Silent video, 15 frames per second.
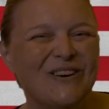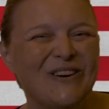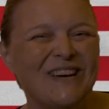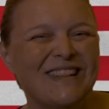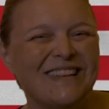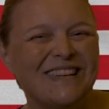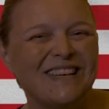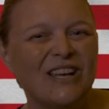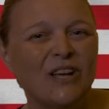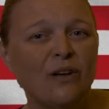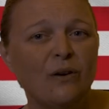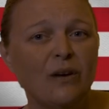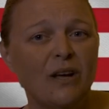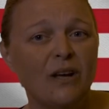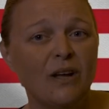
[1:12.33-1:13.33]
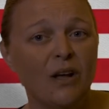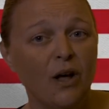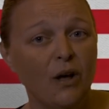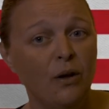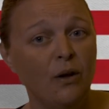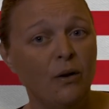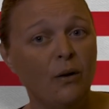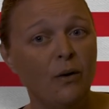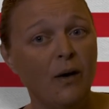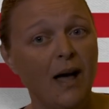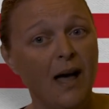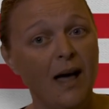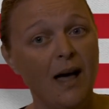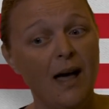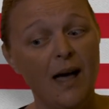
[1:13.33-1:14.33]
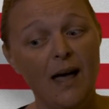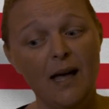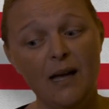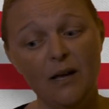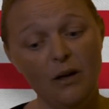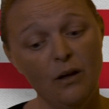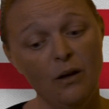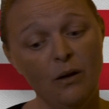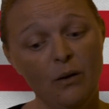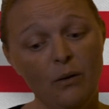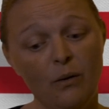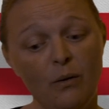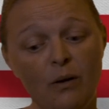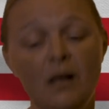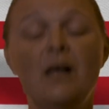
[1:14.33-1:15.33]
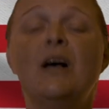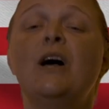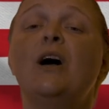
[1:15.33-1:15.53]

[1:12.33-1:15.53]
North Dakota, Ohio,